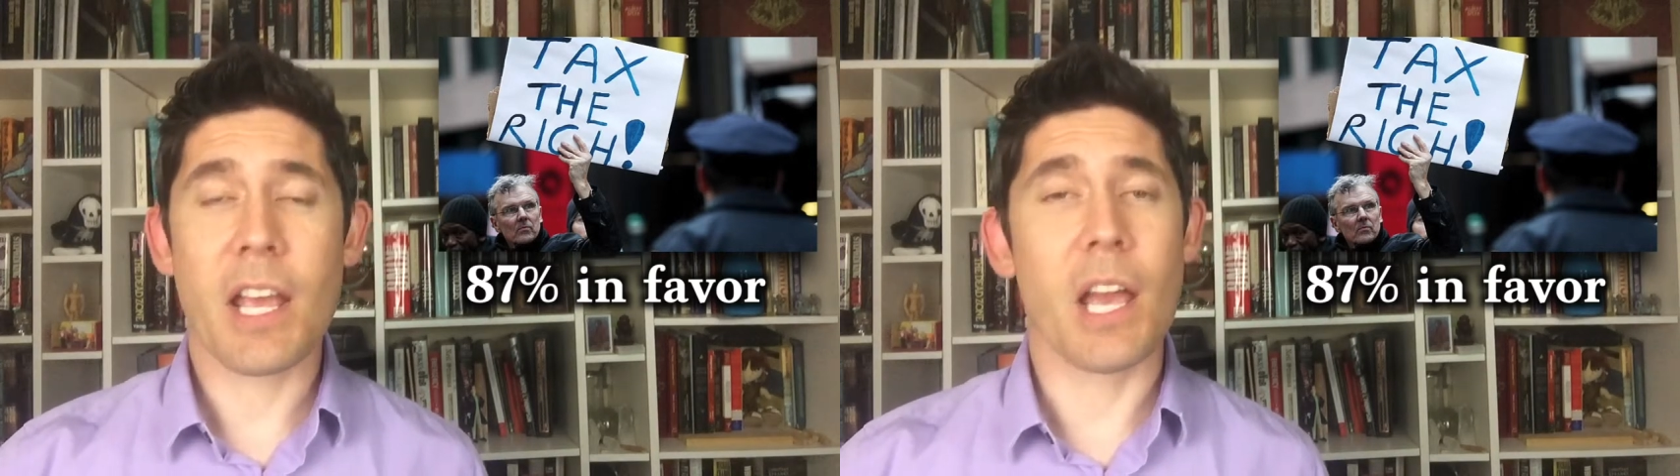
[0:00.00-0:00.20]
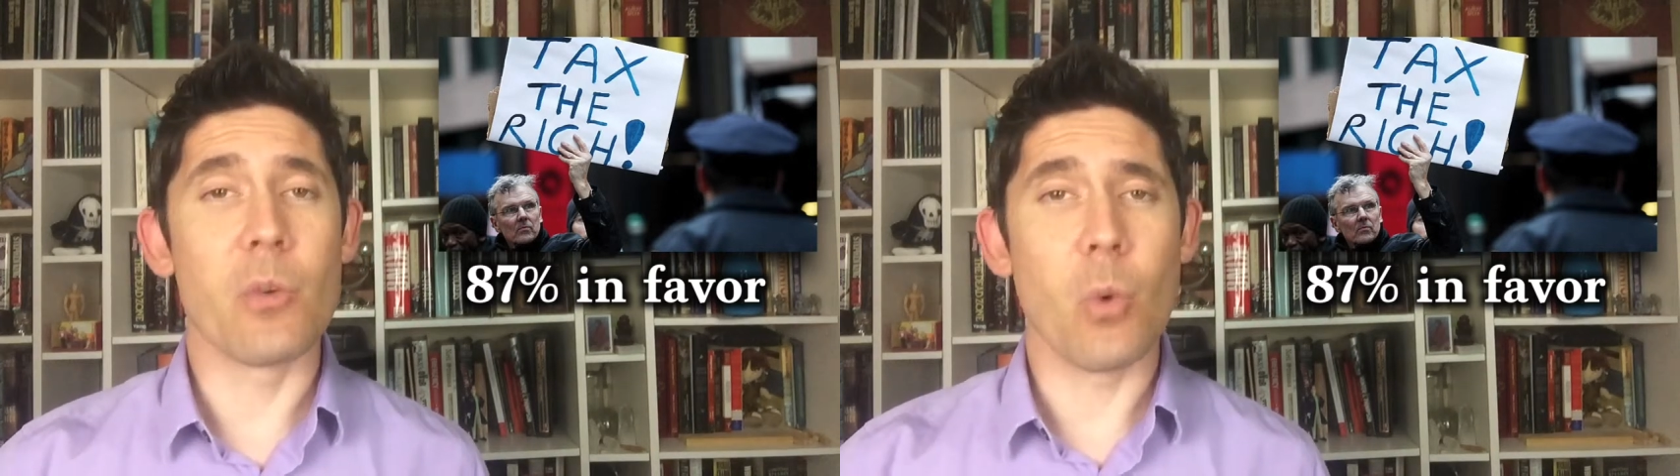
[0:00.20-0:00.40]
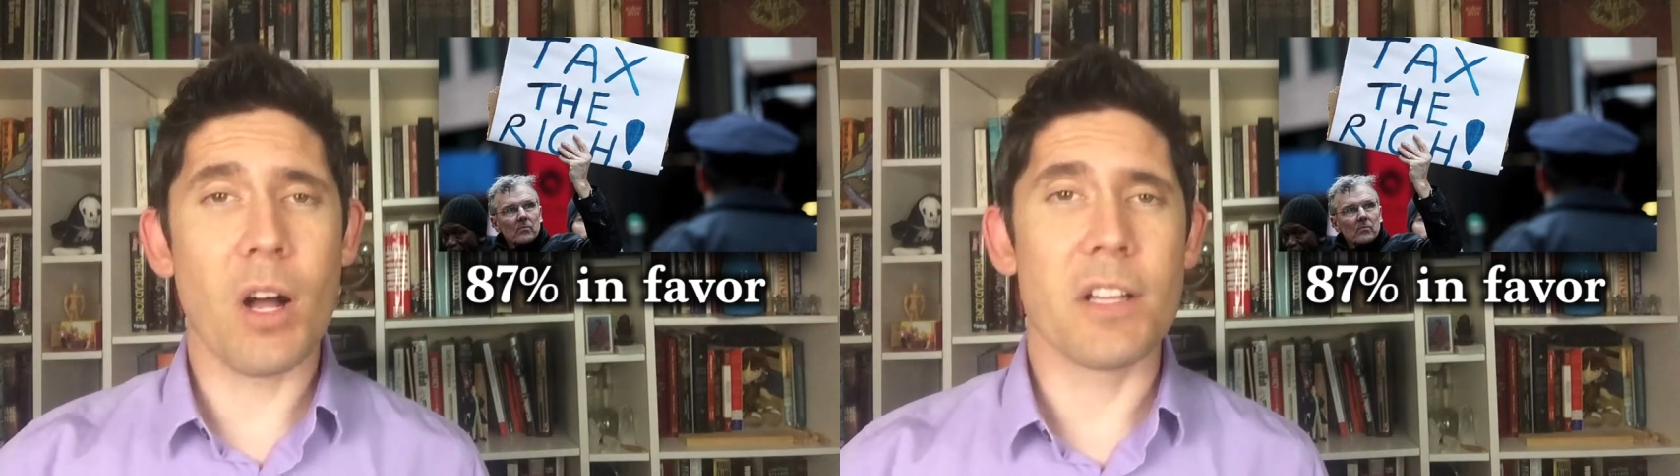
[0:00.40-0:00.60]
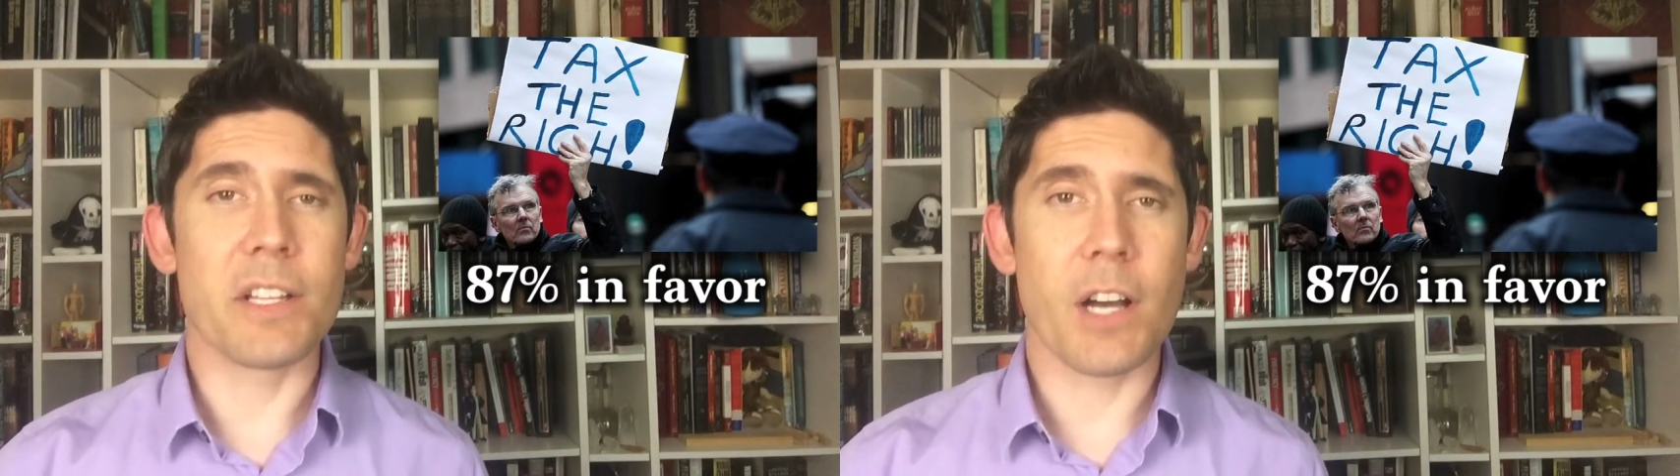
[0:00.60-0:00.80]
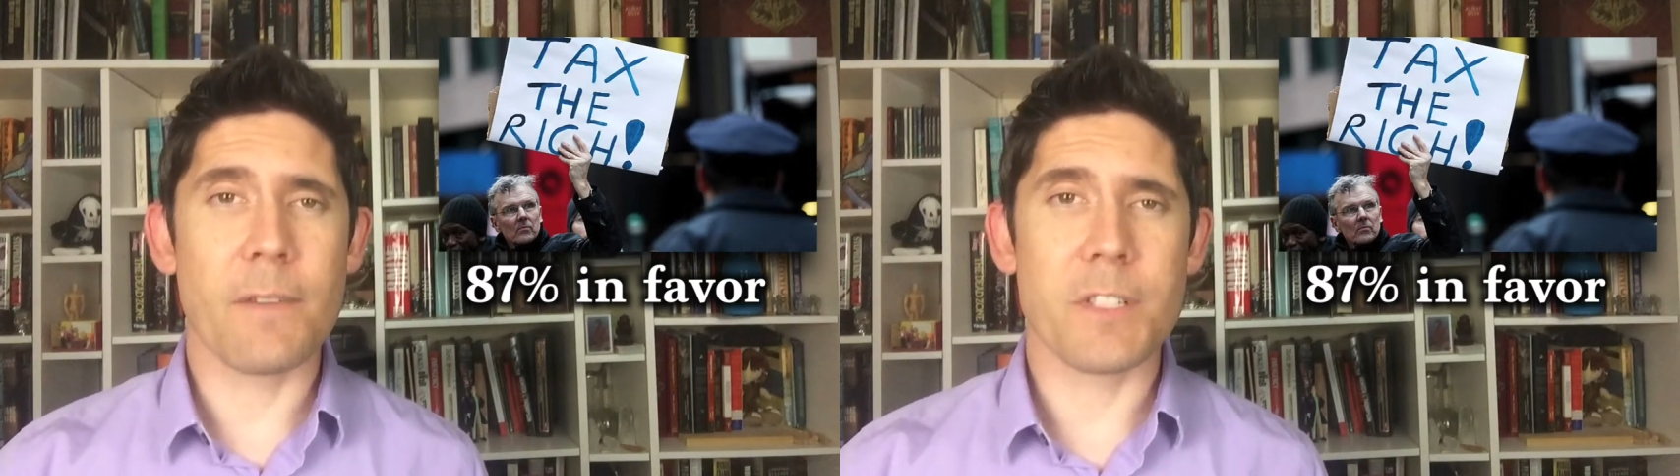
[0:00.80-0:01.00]
And while
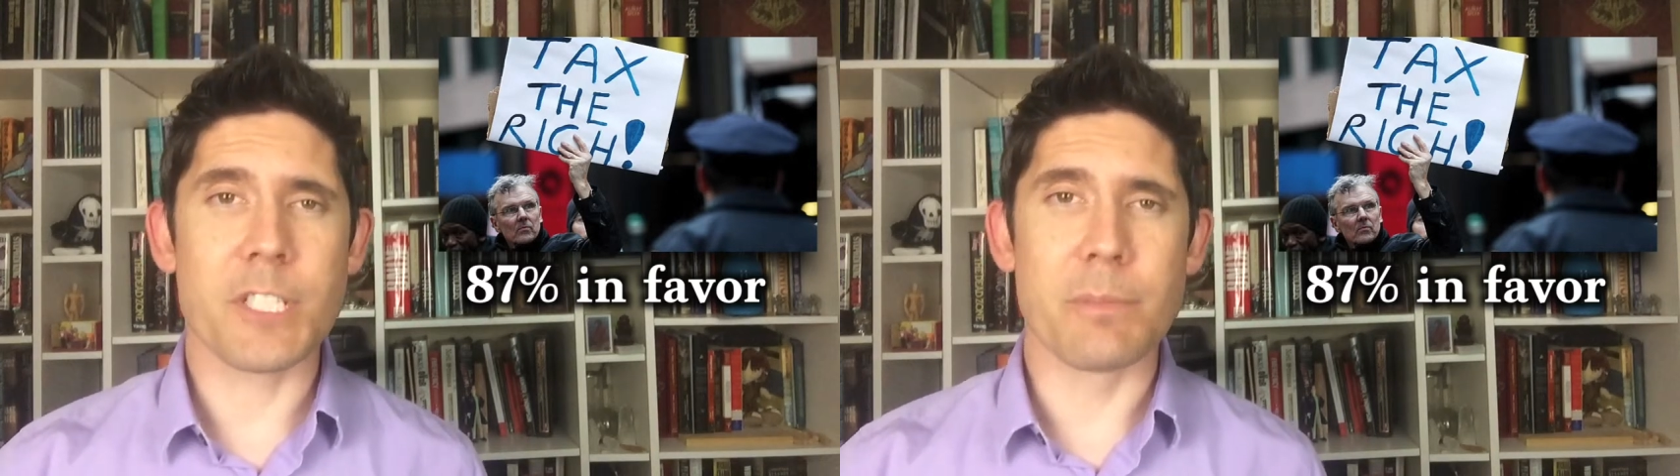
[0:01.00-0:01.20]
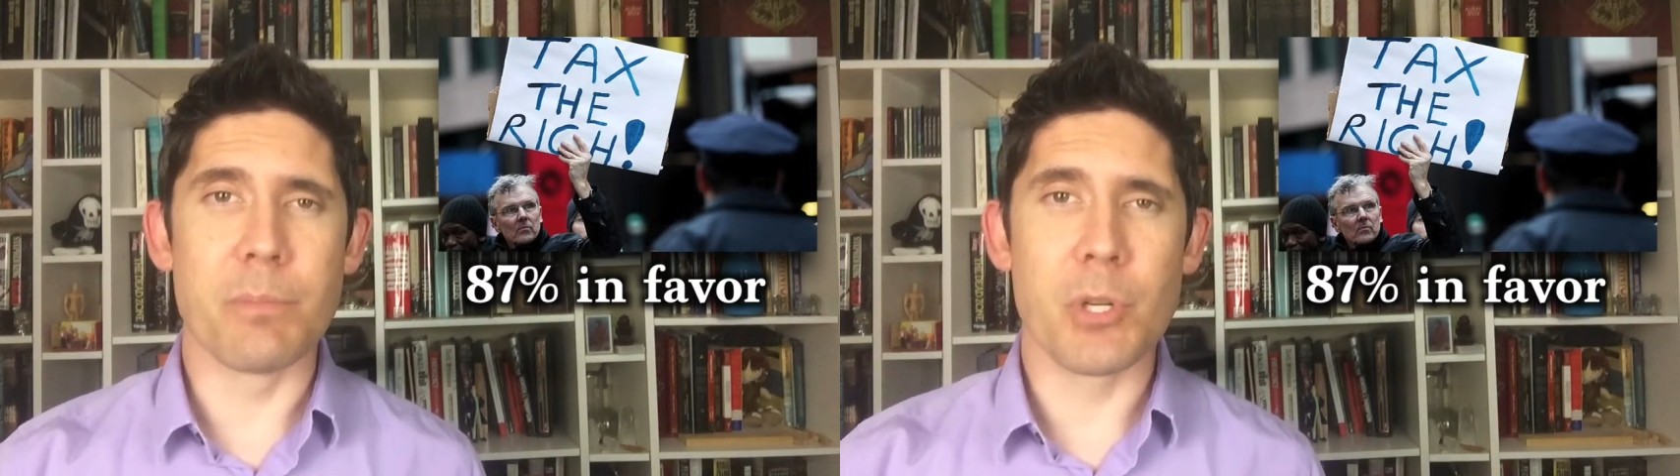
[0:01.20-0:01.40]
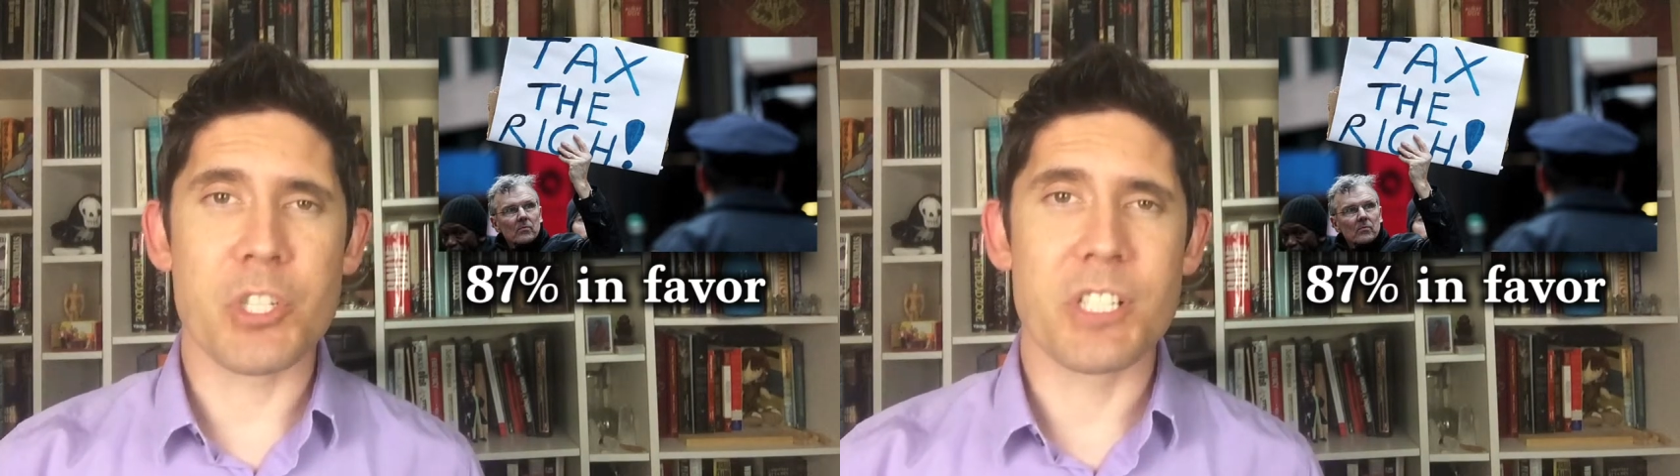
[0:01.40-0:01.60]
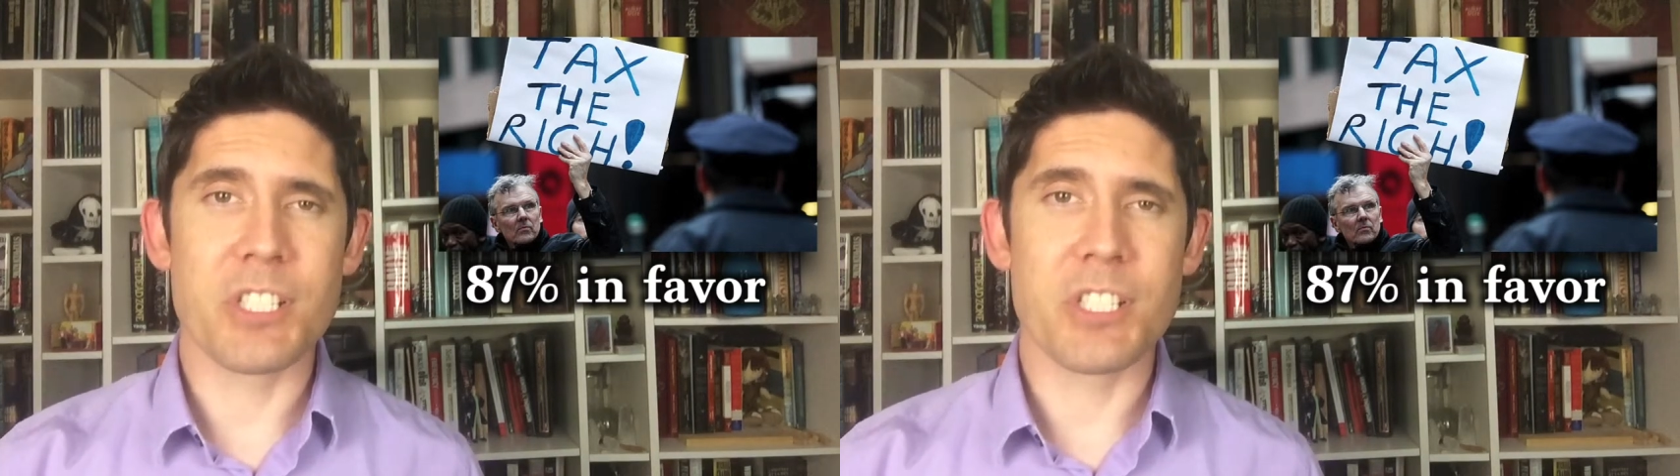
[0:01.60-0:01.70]
in office, Bush